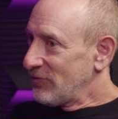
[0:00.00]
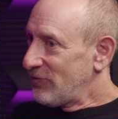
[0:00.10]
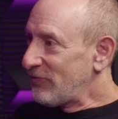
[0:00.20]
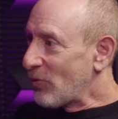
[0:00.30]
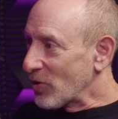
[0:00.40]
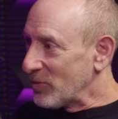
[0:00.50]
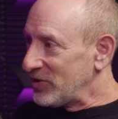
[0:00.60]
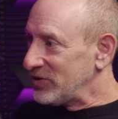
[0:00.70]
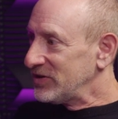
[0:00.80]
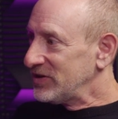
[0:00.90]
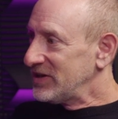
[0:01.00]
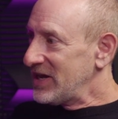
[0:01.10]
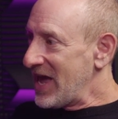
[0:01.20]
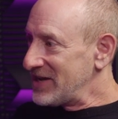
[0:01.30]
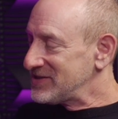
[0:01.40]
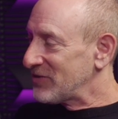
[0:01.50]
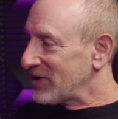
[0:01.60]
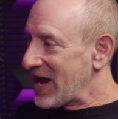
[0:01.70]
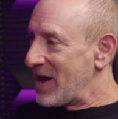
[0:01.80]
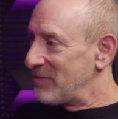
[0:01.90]
formal right. has
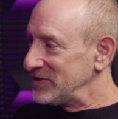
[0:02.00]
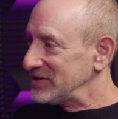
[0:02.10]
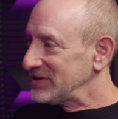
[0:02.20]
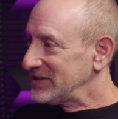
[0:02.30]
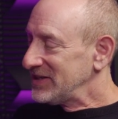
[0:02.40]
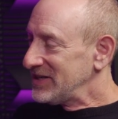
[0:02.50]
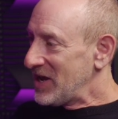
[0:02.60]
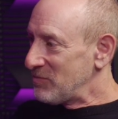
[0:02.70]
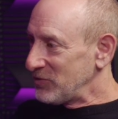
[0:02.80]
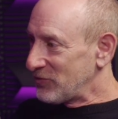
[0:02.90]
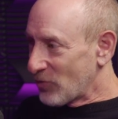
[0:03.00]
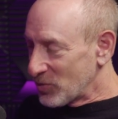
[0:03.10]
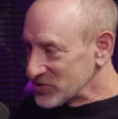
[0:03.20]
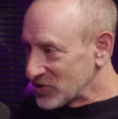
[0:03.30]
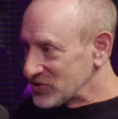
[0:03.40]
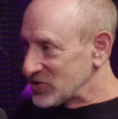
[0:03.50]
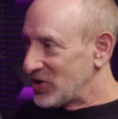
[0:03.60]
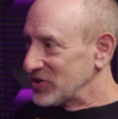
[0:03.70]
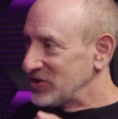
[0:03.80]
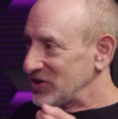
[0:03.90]
ever happened. Right. And before we started
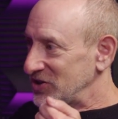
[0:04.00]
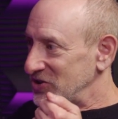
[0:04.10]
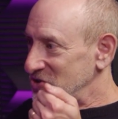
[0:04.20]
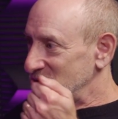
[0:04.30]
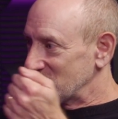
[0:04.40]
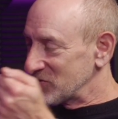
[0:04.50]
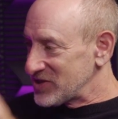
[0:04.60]
talking, you were